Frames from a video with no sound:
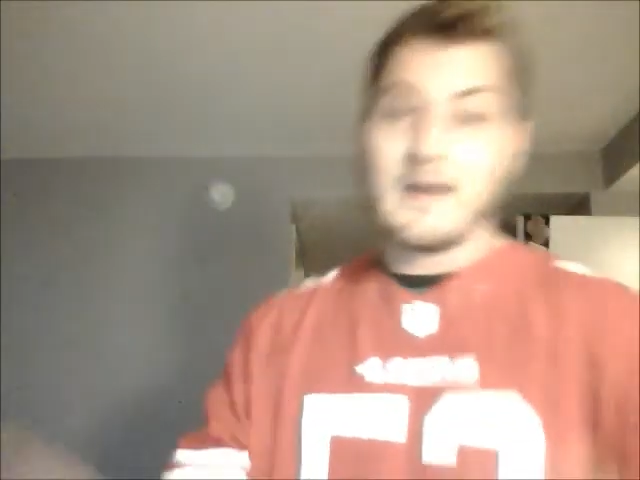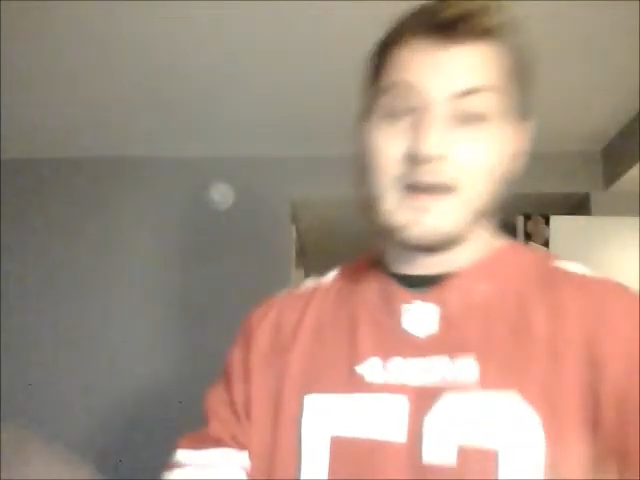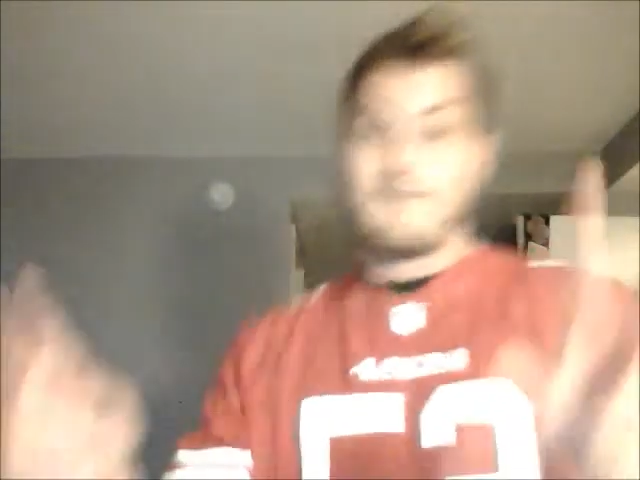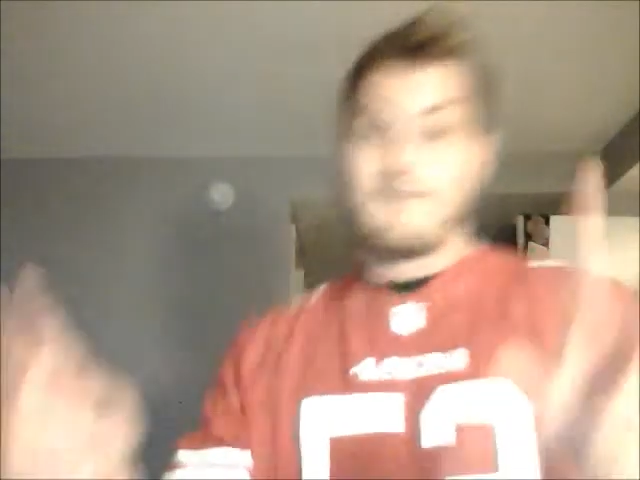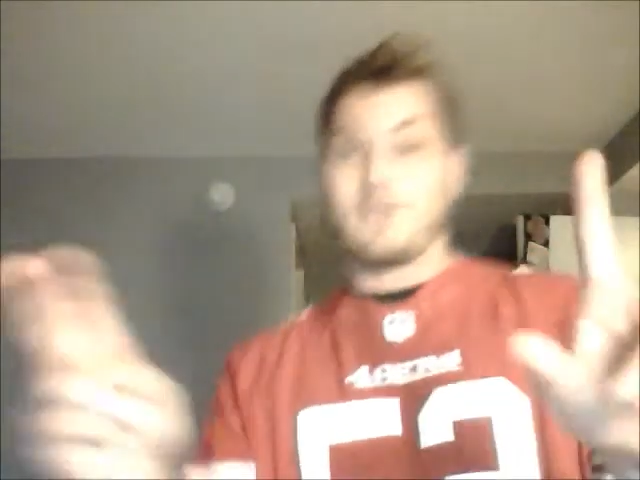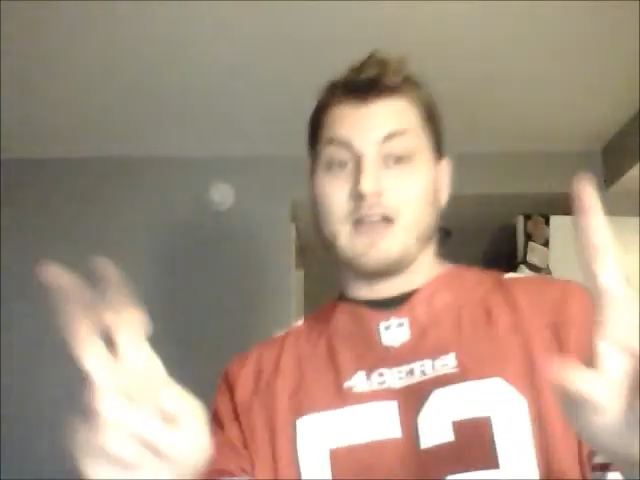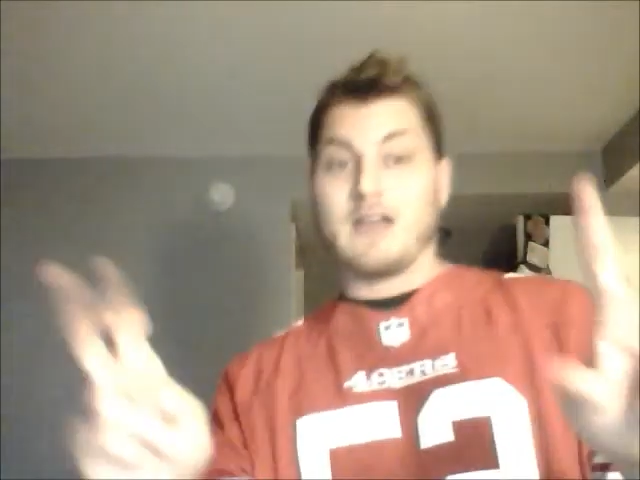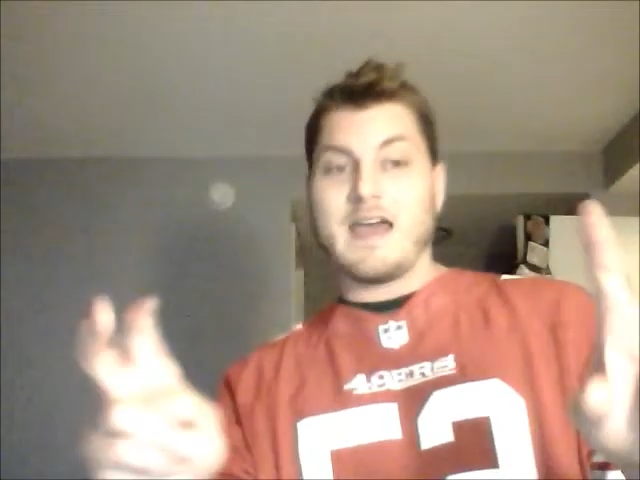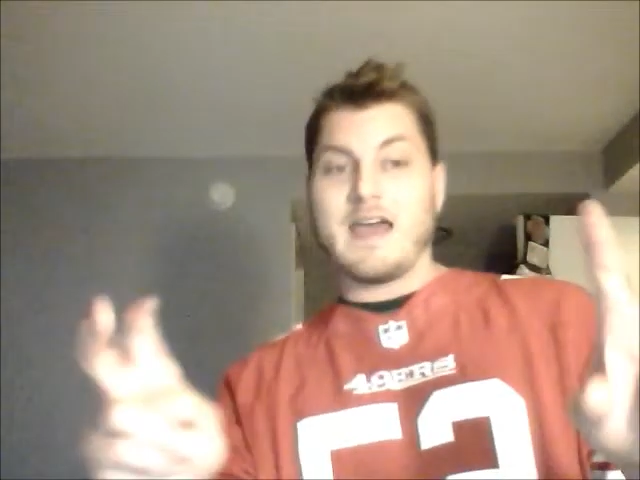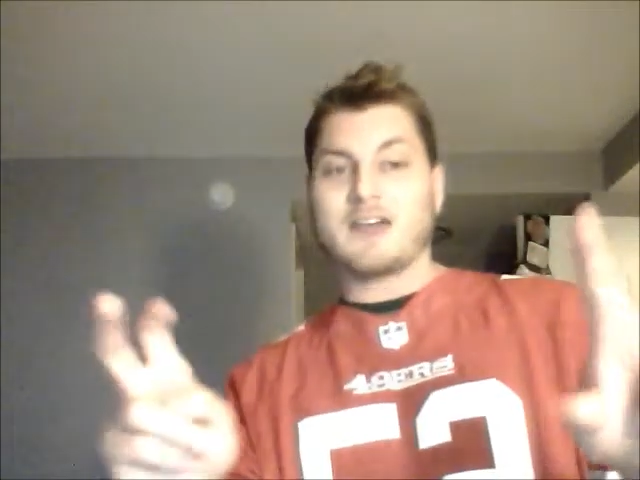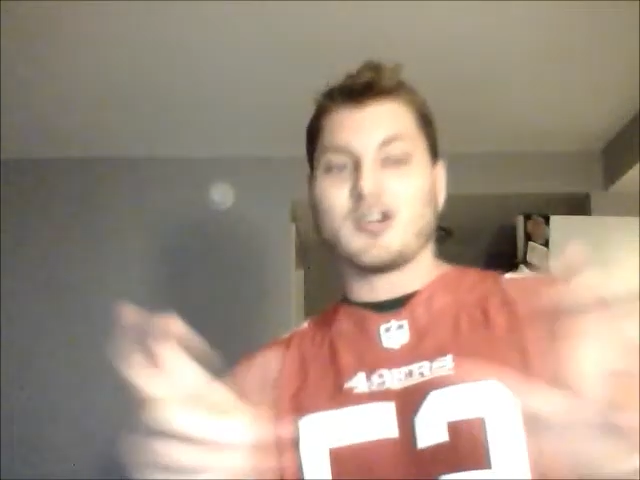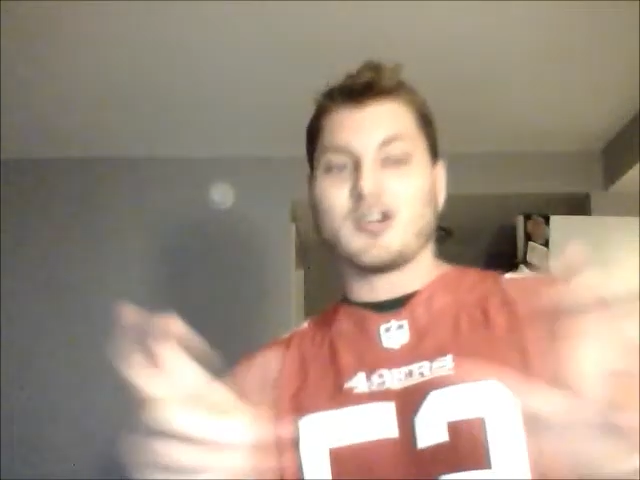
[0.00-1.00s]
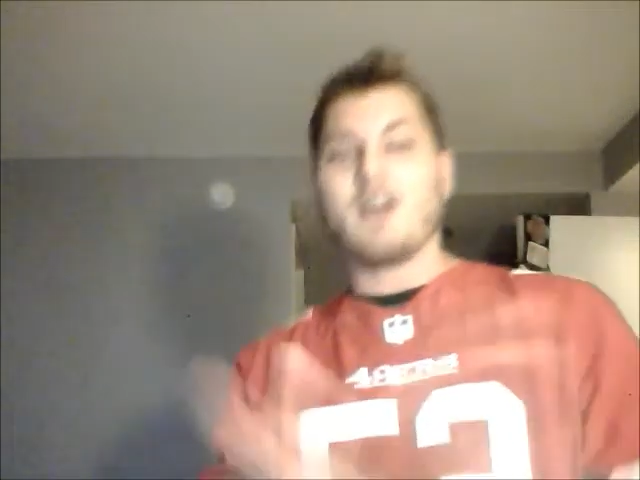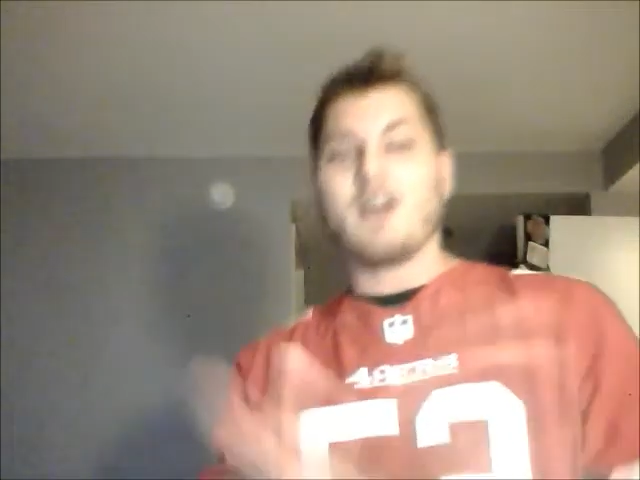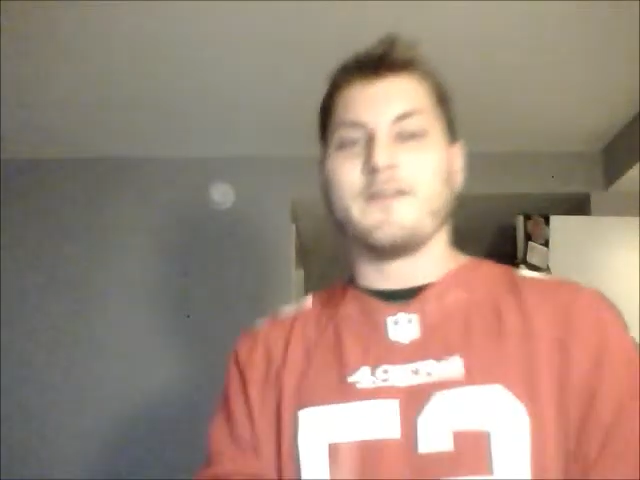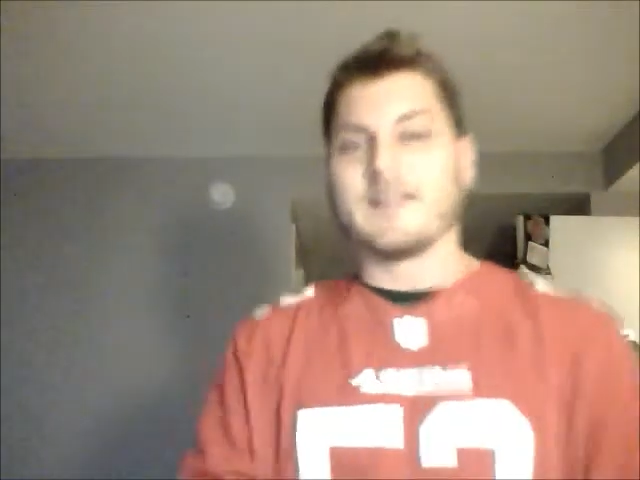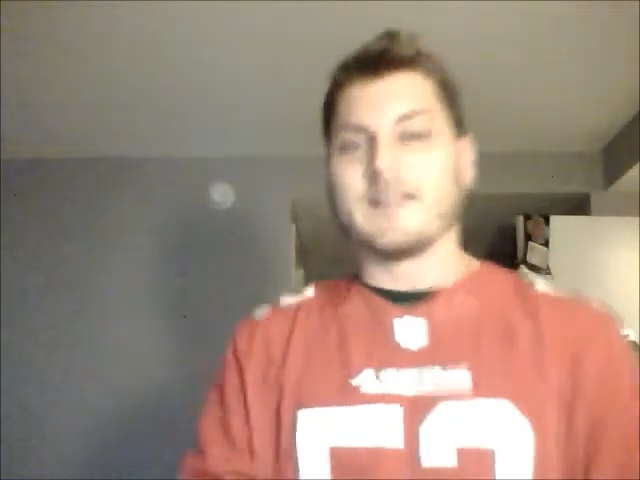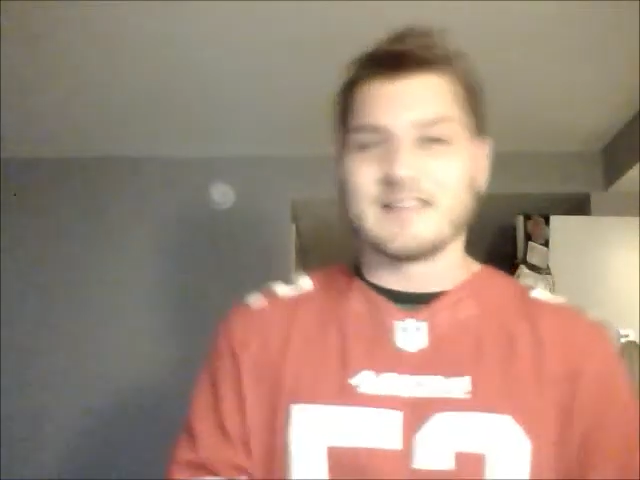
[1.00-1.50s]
flash offense that's